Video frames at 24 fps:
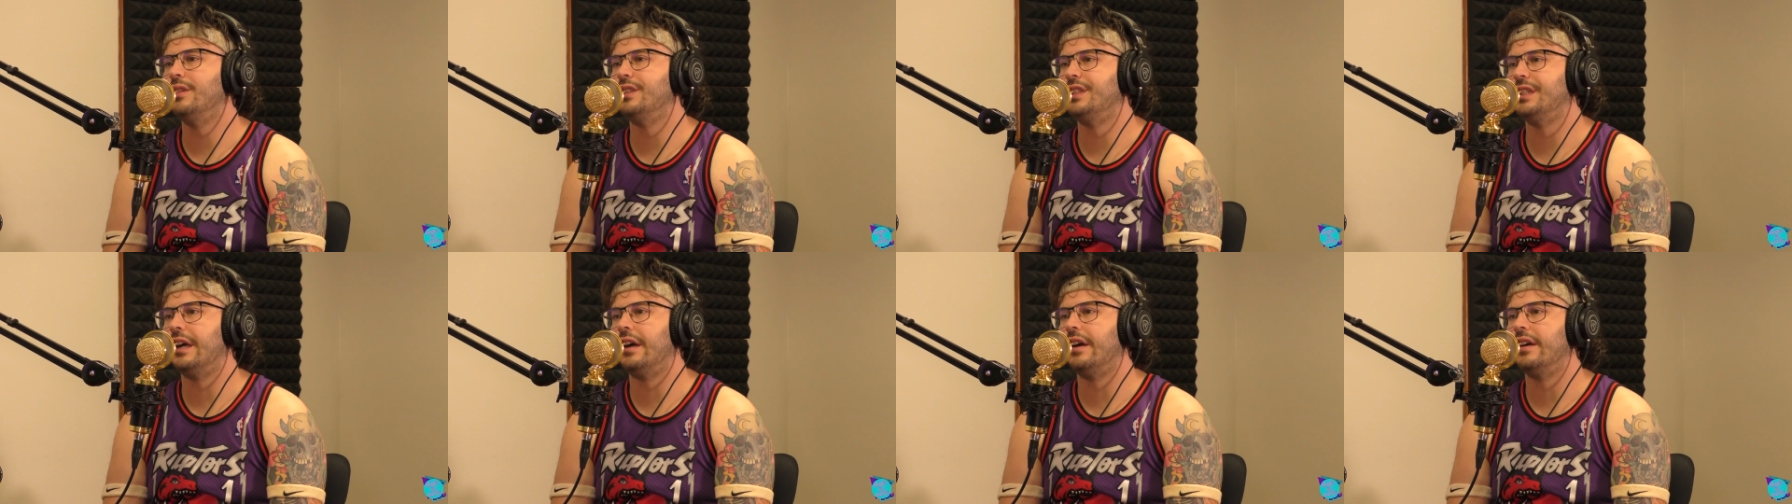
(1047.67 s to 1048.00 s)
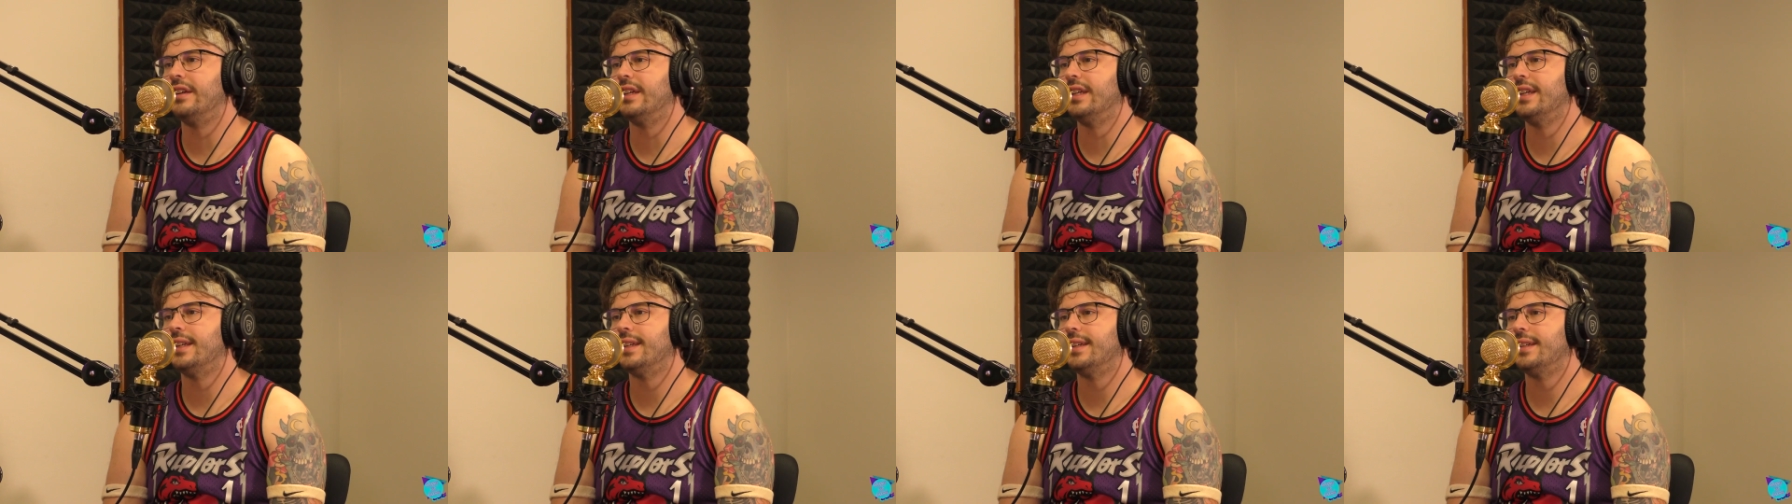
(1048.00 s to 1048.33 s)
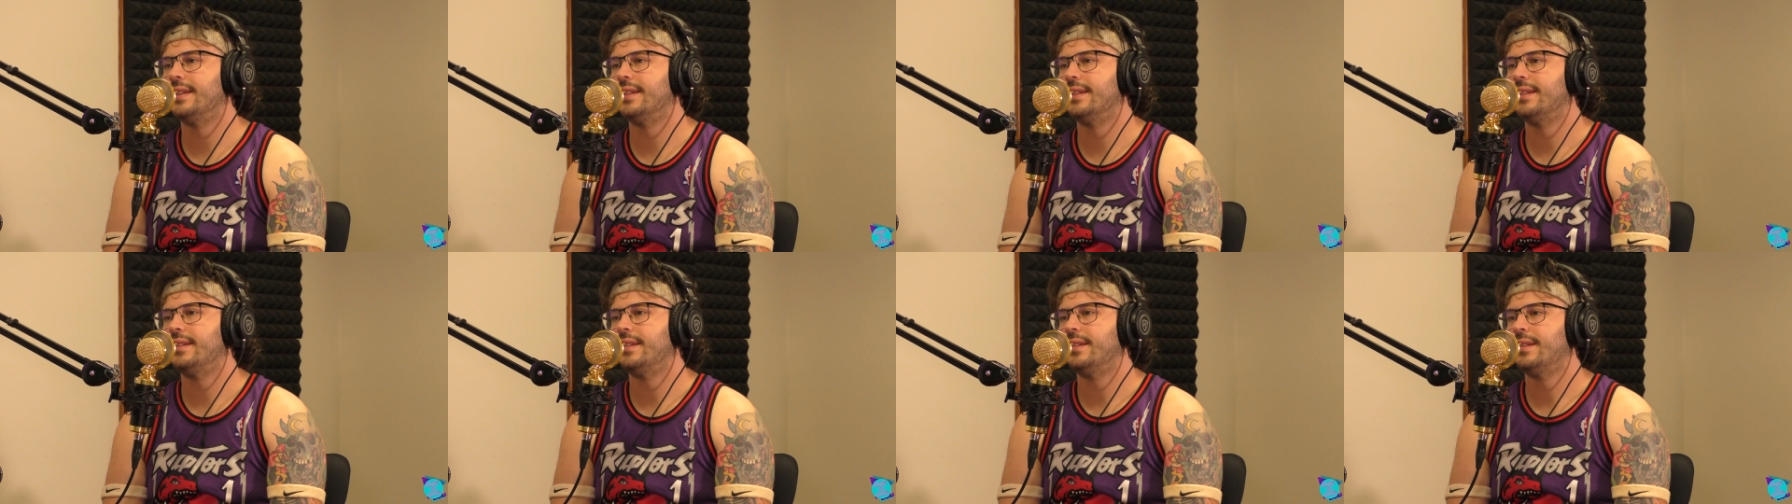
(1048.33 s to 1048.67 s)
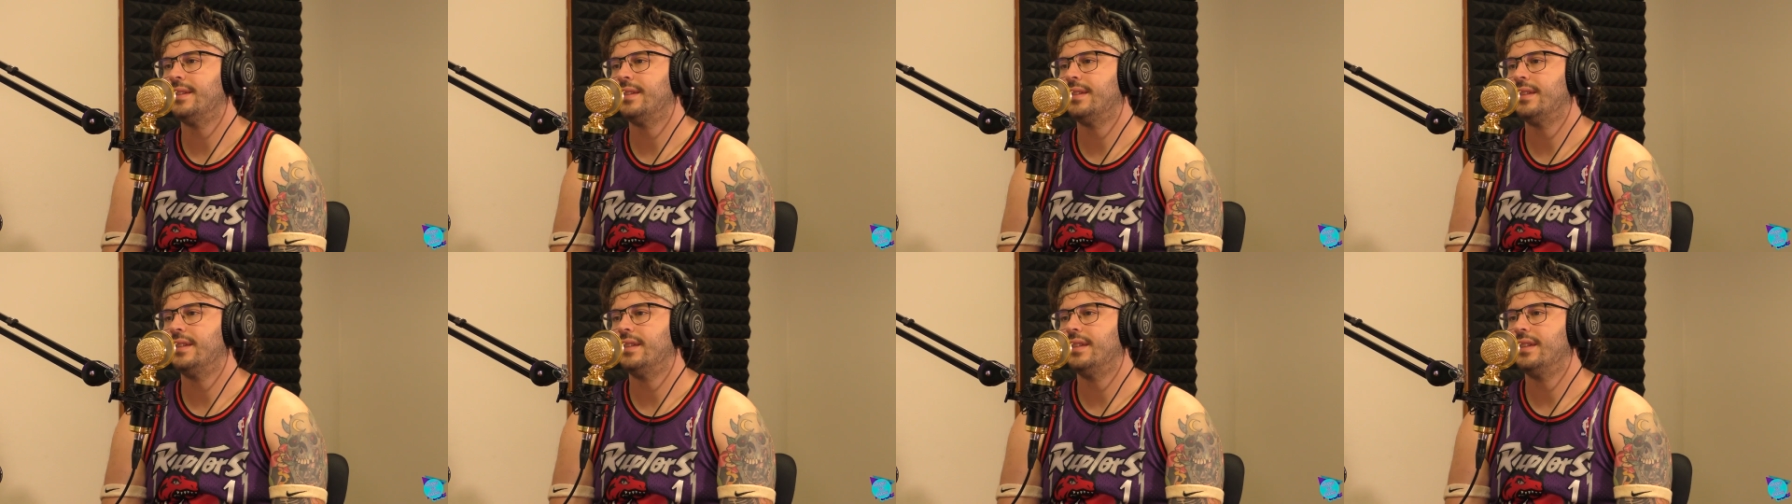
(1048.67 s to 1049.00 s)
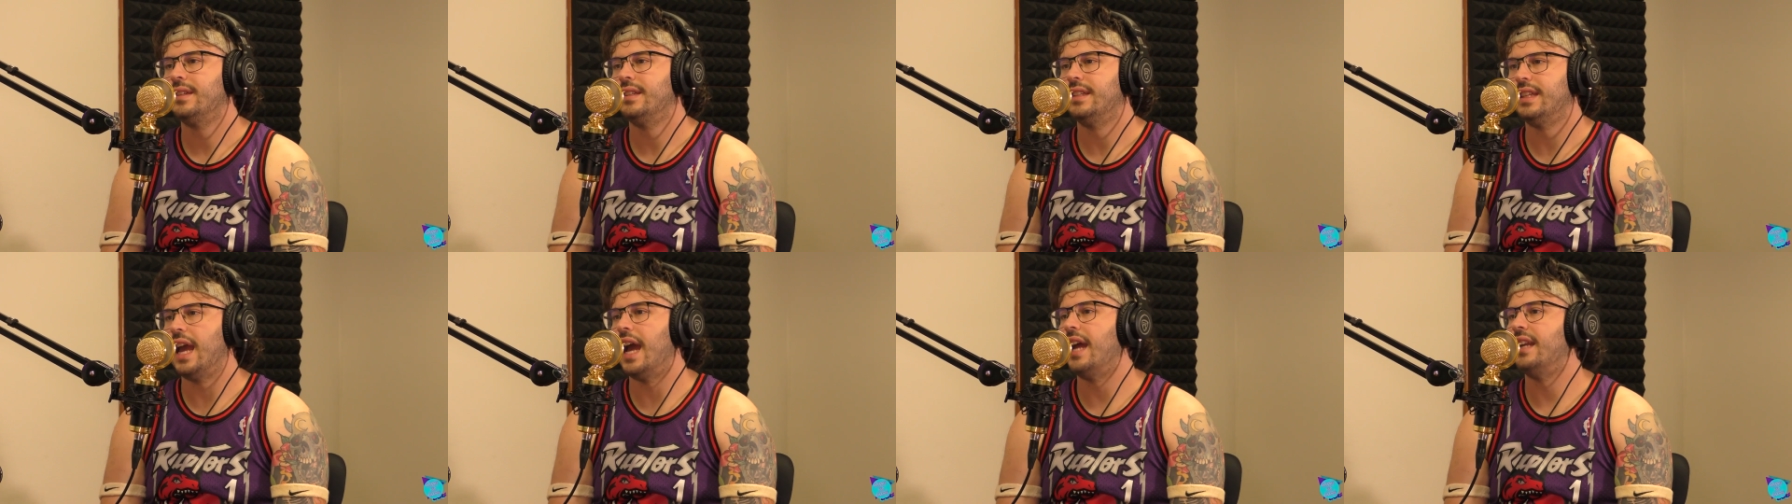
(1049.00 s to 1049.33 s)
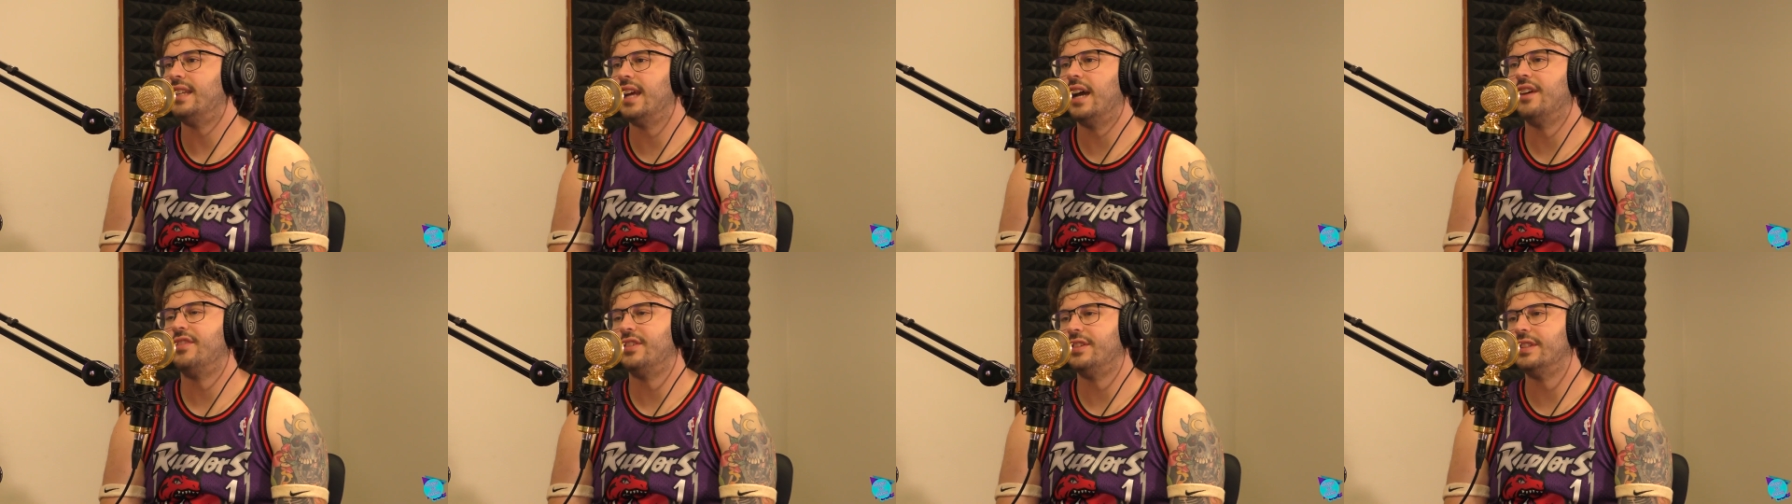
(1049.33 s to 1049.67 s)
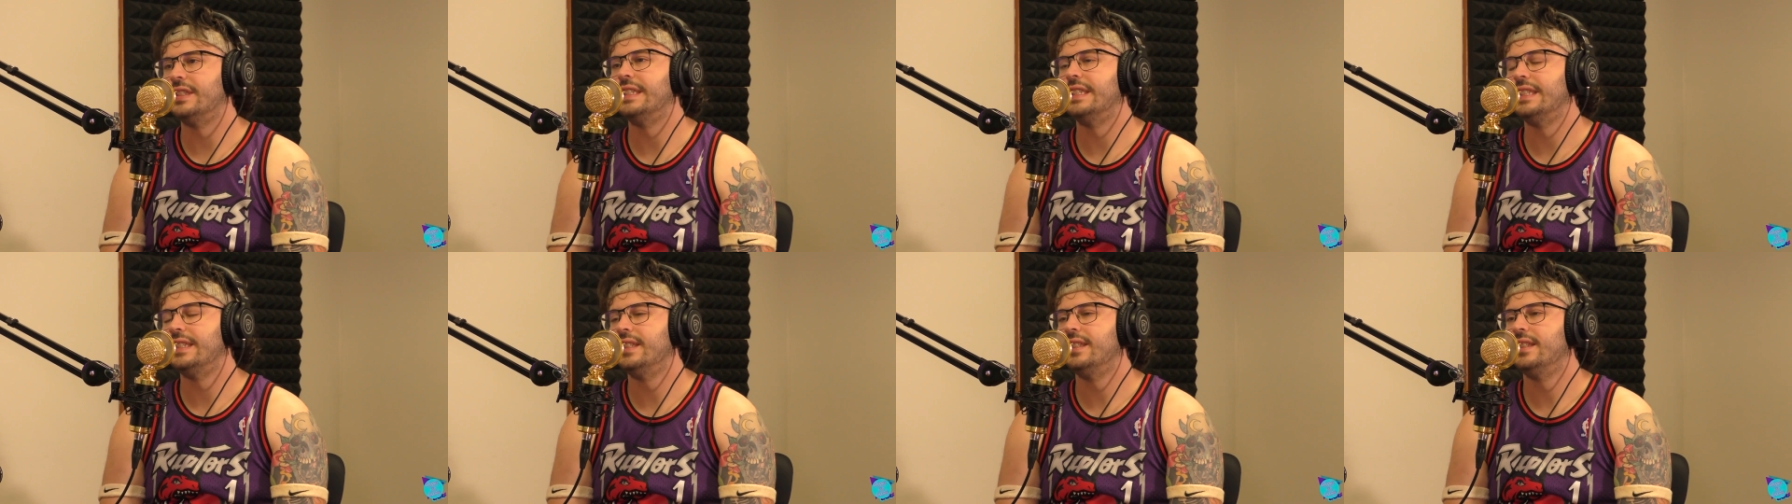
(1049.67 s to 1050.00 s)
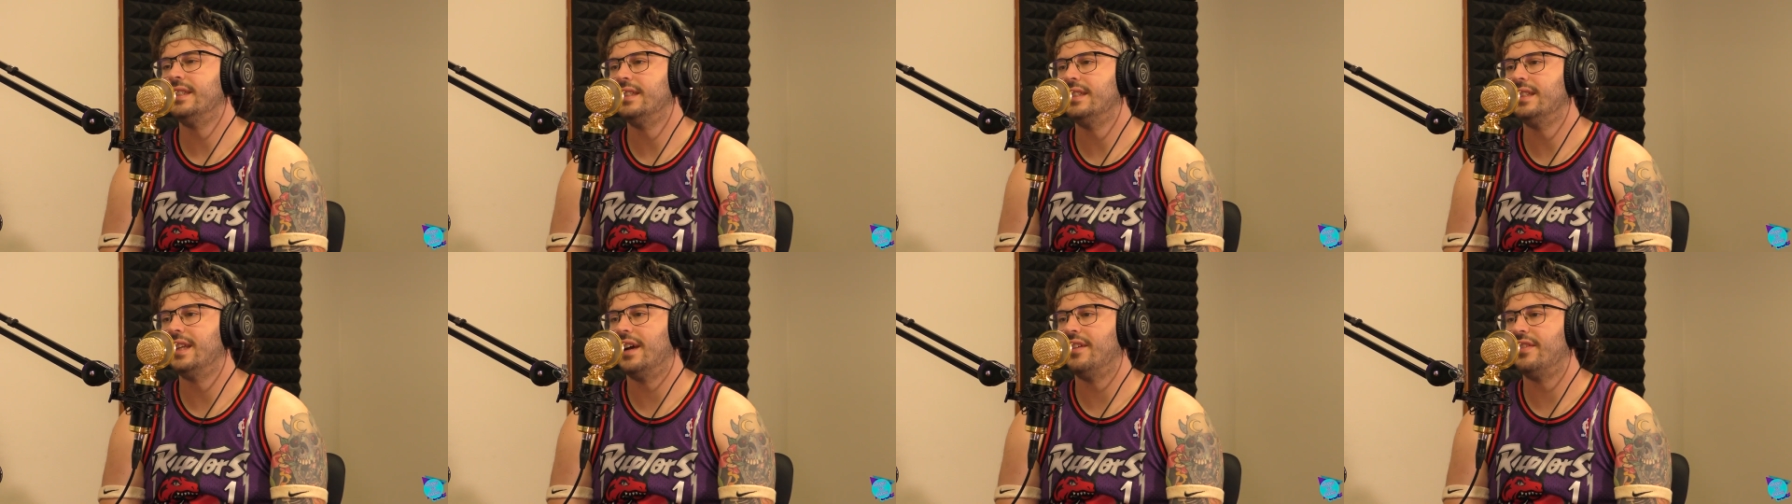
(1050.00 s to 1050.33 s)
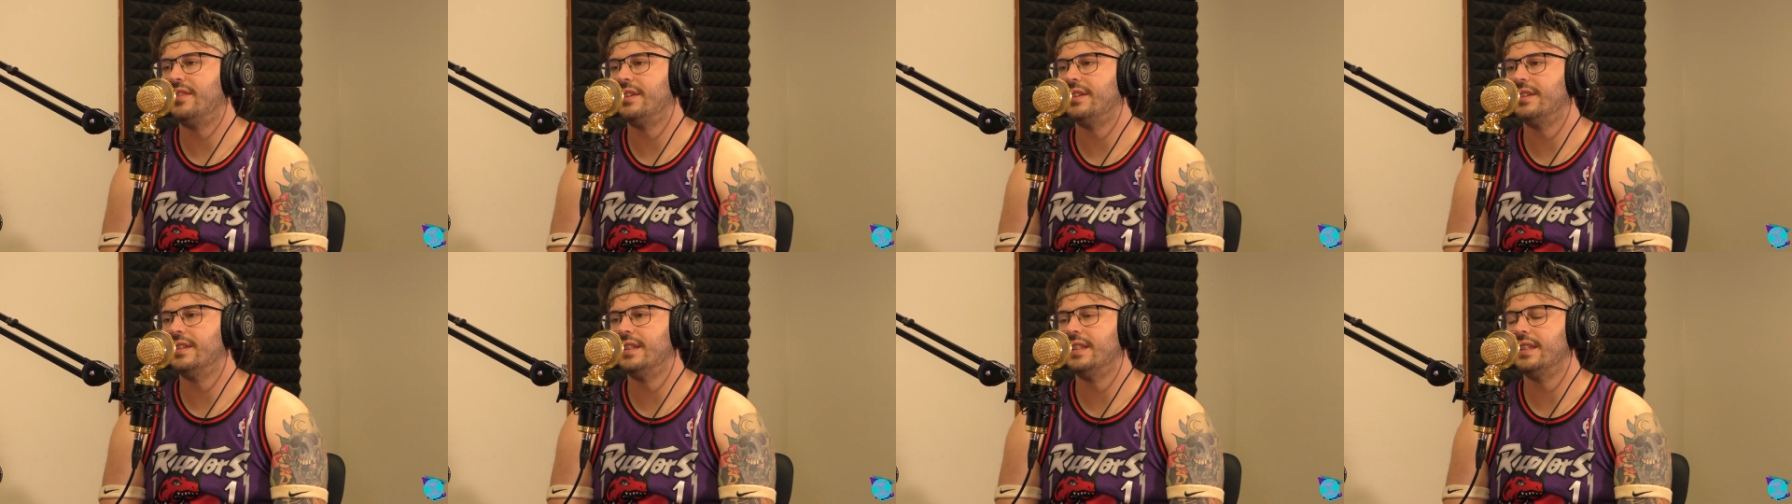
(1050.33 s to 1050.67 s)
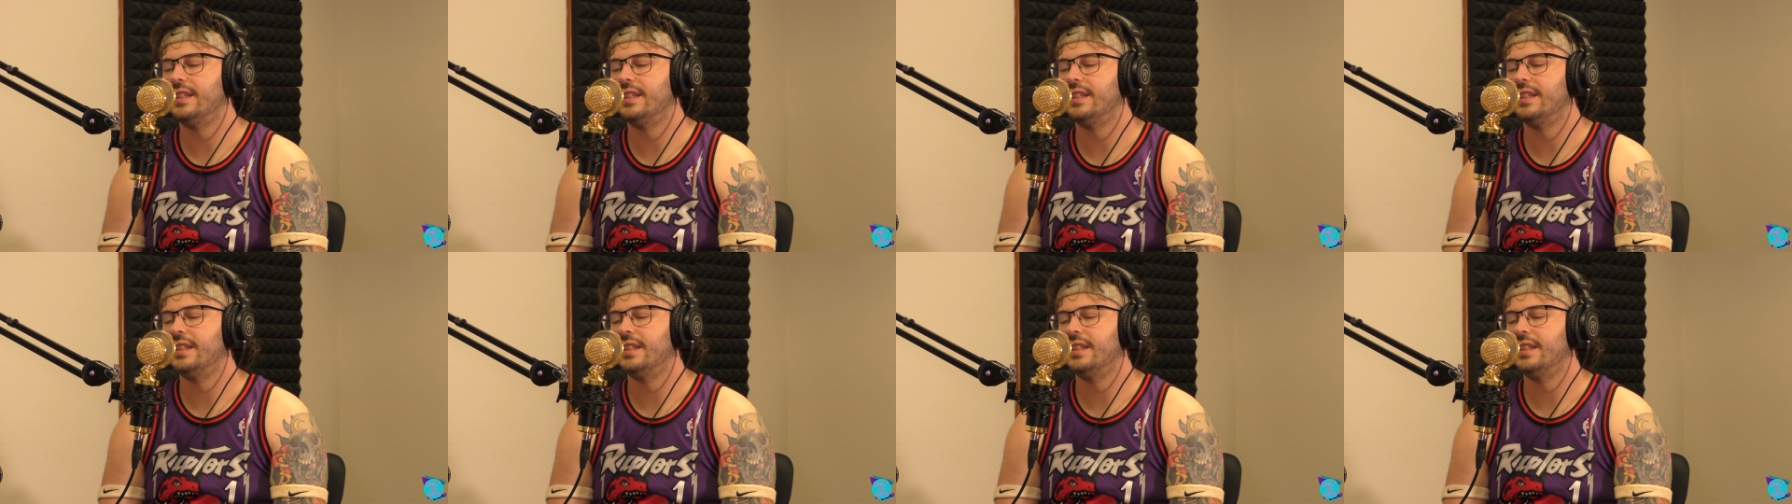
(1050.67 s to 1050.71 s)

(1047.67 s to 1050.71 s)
young. early like two thousands. Yeah, like, definitely, um, definitely.